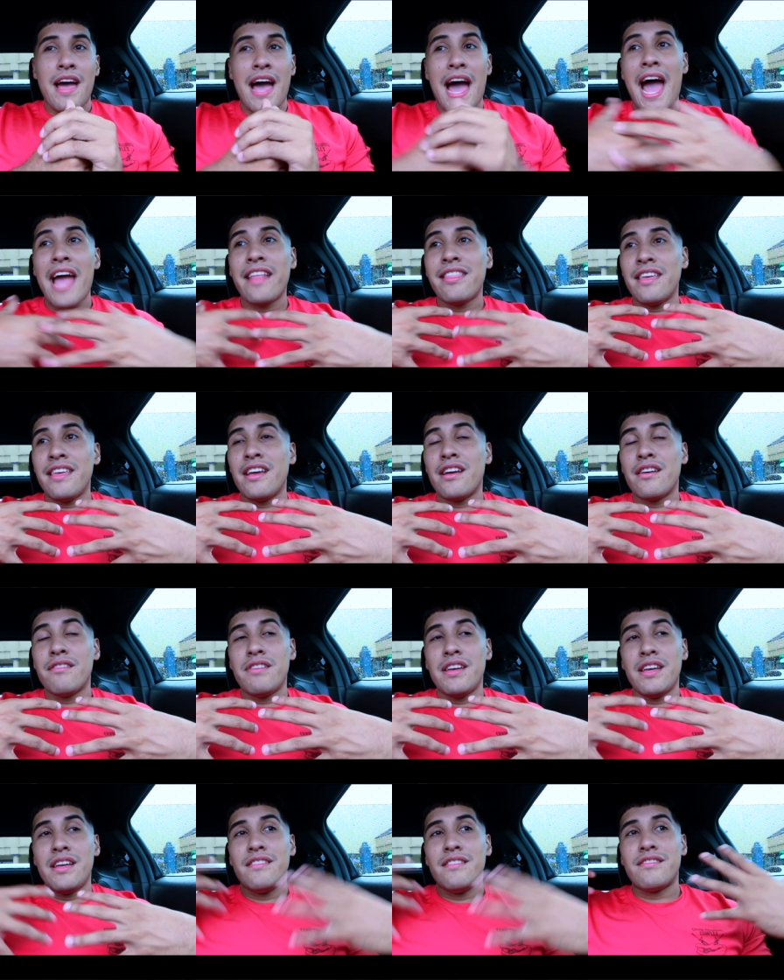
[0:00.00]
I think of
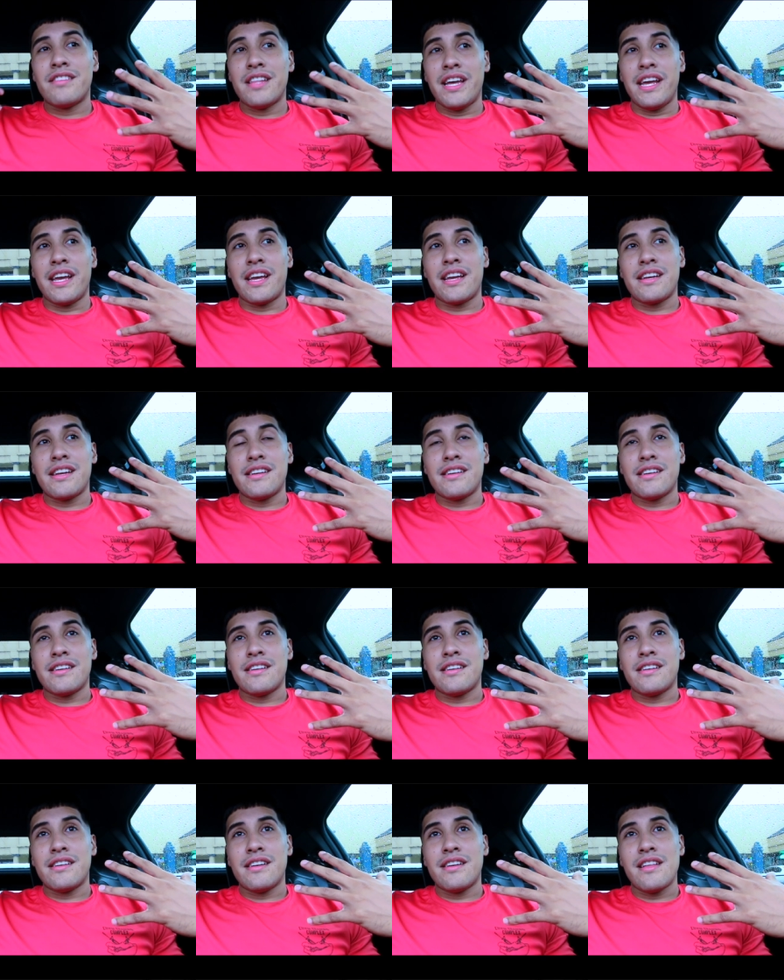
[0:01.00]
it as like
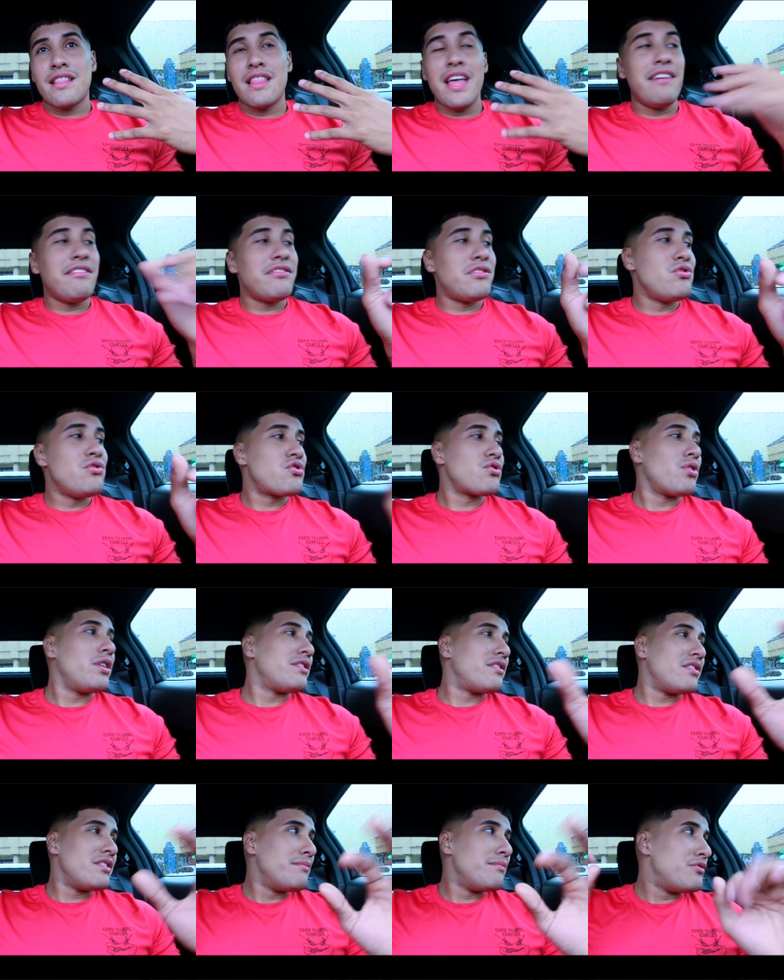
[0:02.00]
life's too
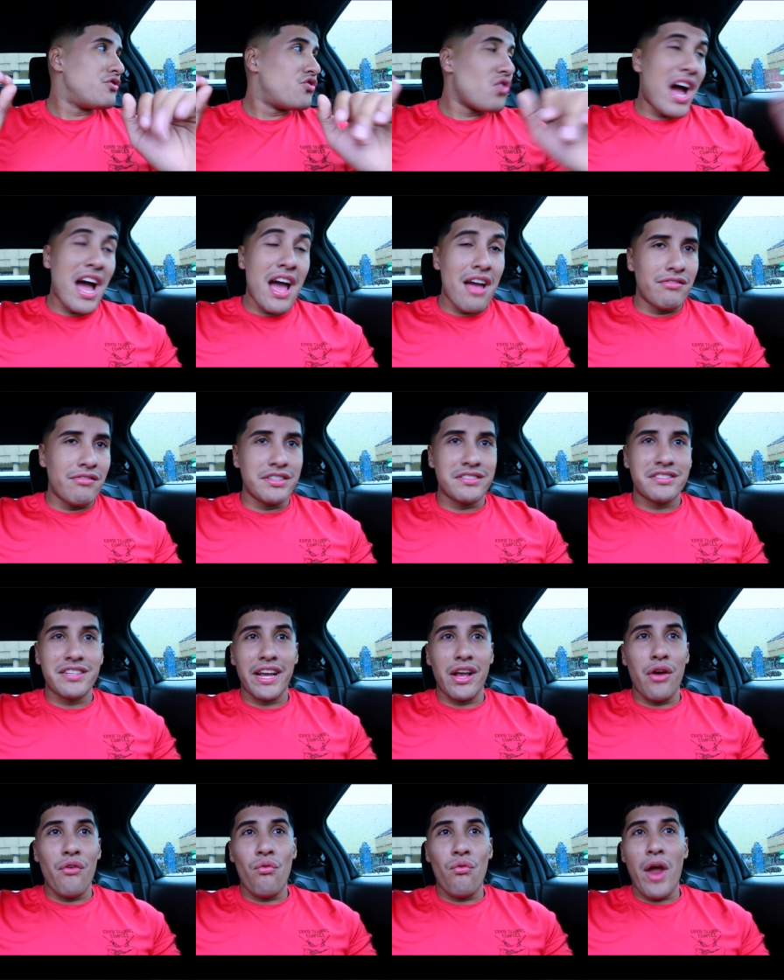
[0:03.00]
short to drive just
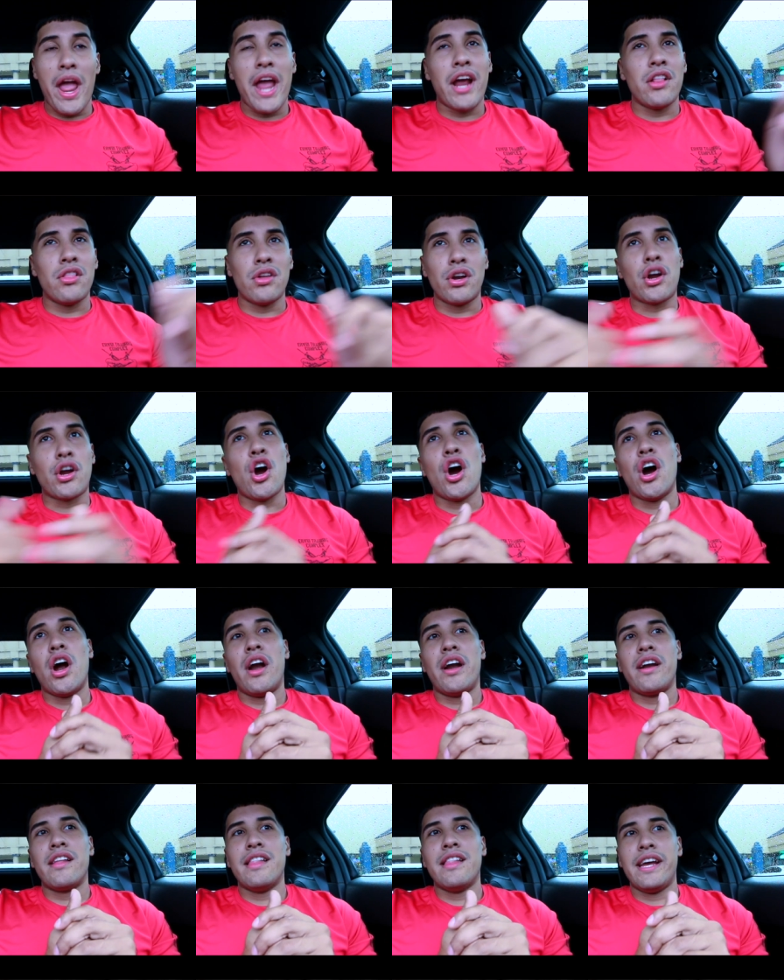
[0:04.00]
like a regular
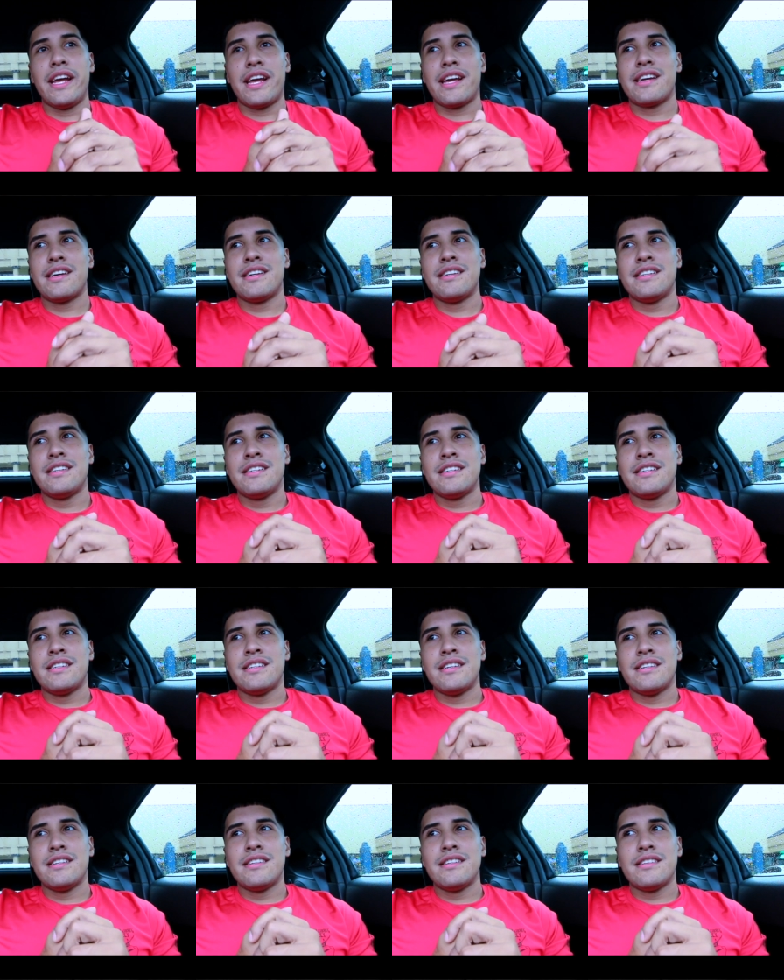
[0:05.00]
car. Like
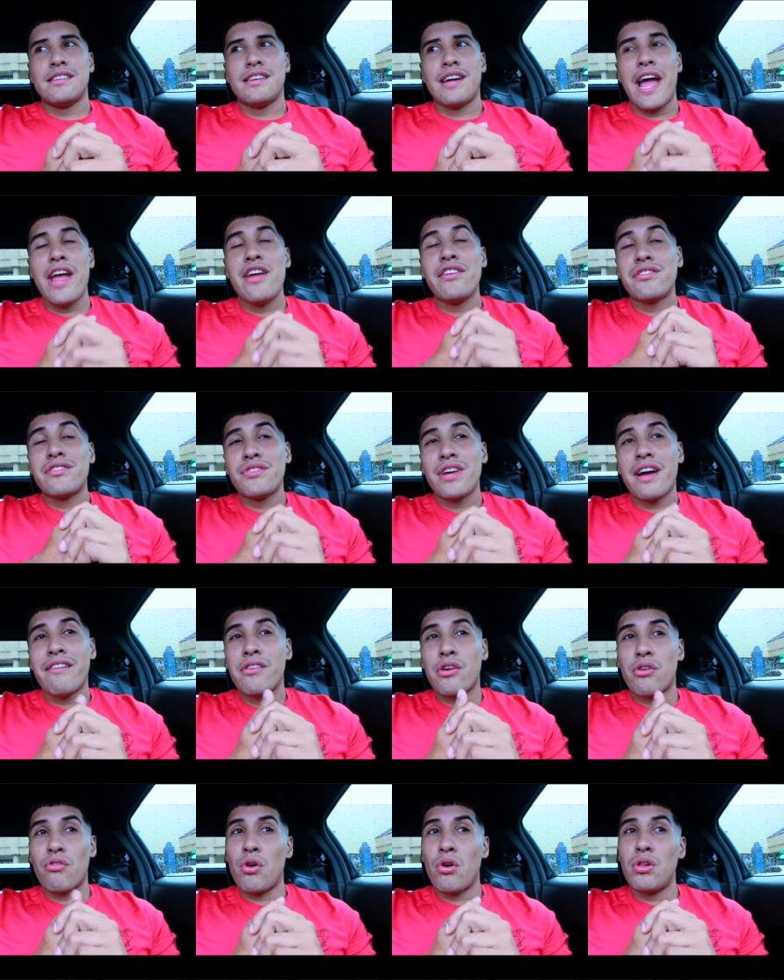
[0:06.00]
I used to drive
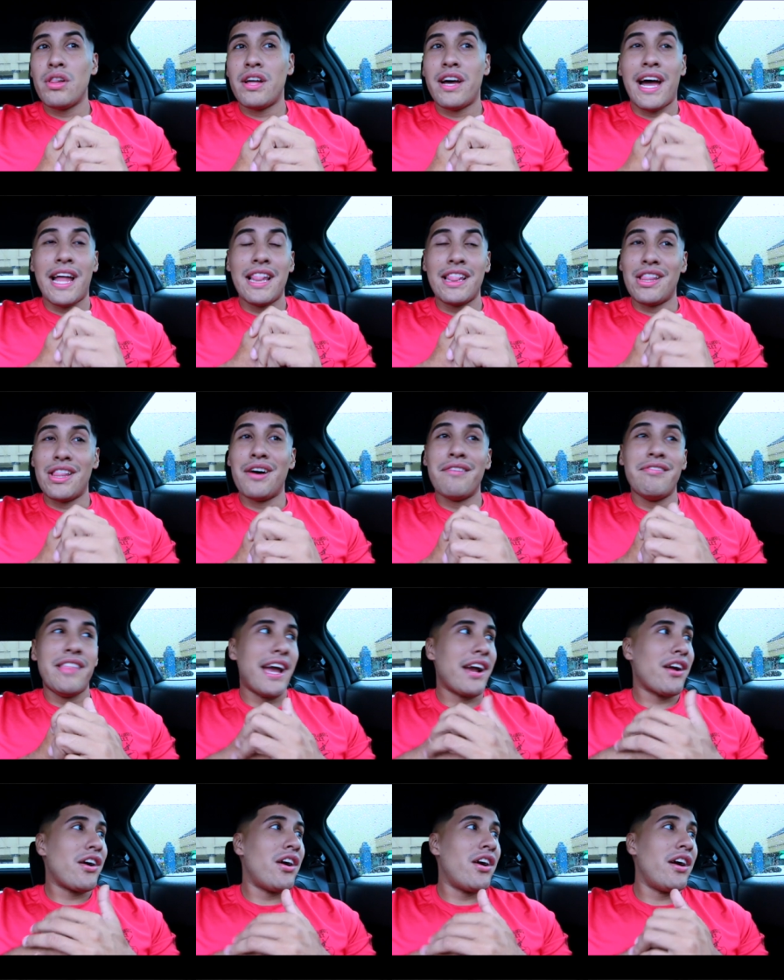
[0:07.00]
a Corolla, I love
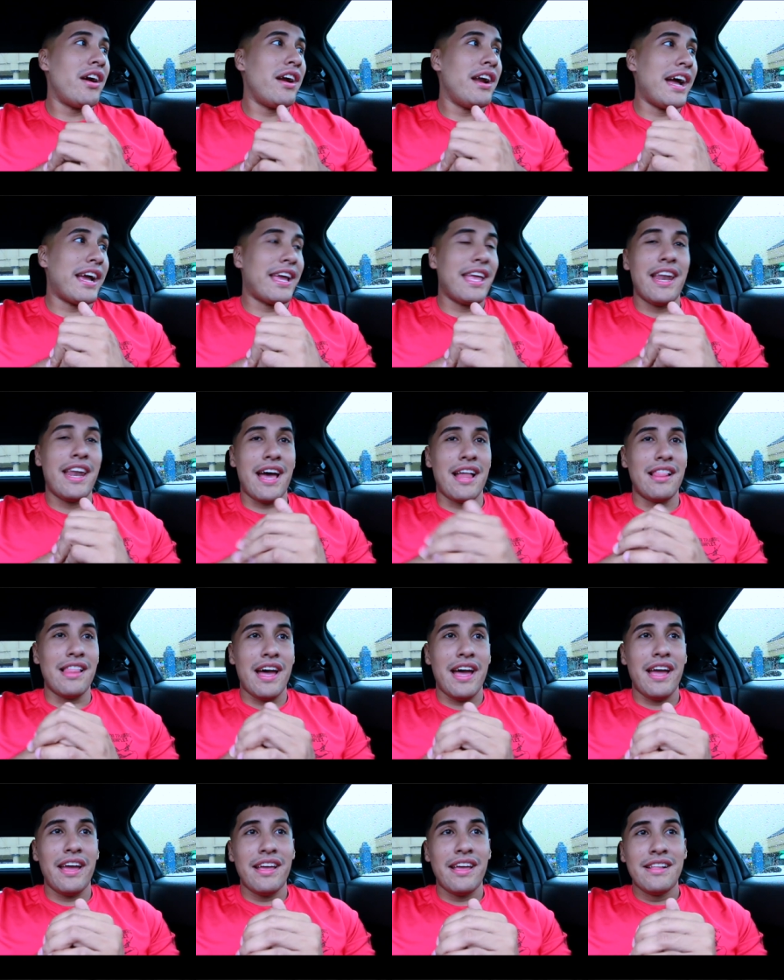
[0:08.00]
that car, I cannot
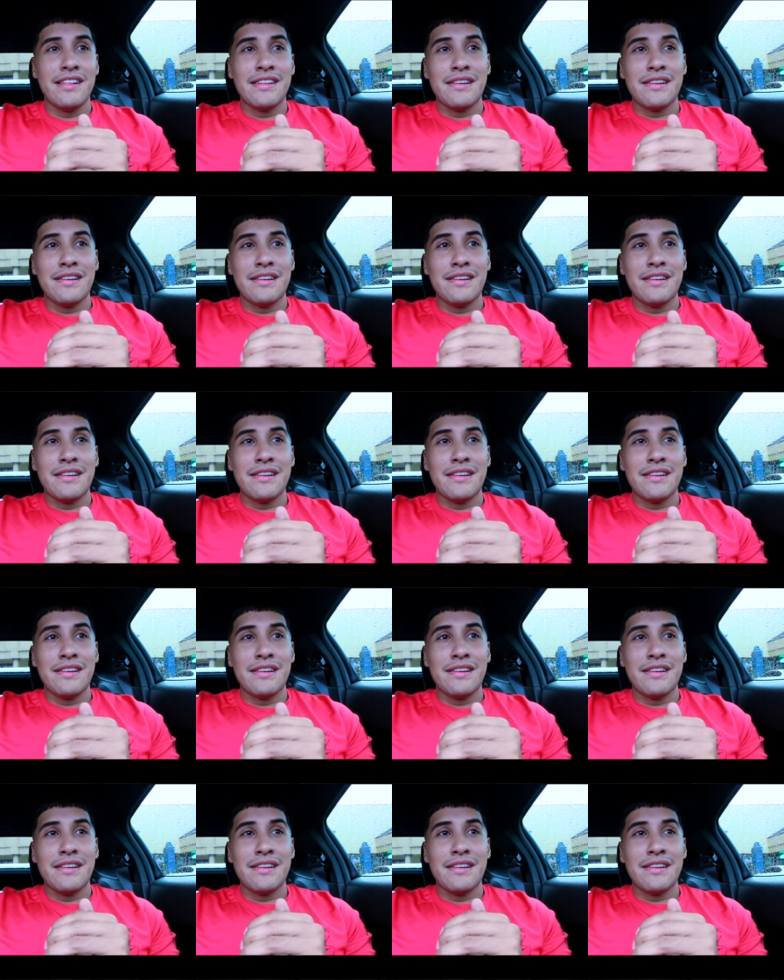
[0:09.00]
lie.